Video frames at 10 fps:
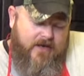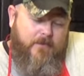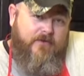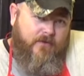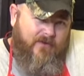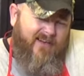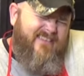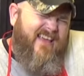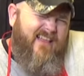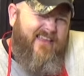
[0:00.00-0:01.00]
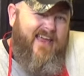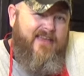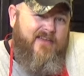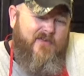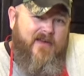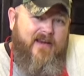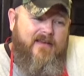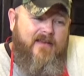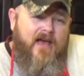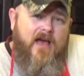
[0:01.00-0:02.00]
and I'm going to throw a little Italian at you. You ready?
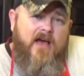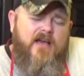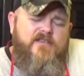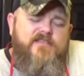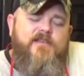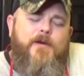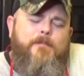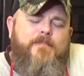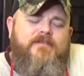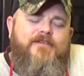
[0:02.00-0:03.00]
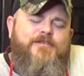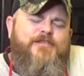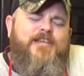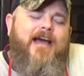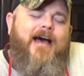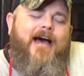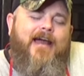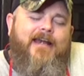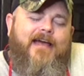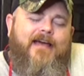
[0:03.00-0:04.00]
Oh, my. A zuppa
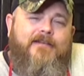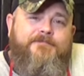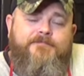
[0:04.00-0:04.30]
toscana.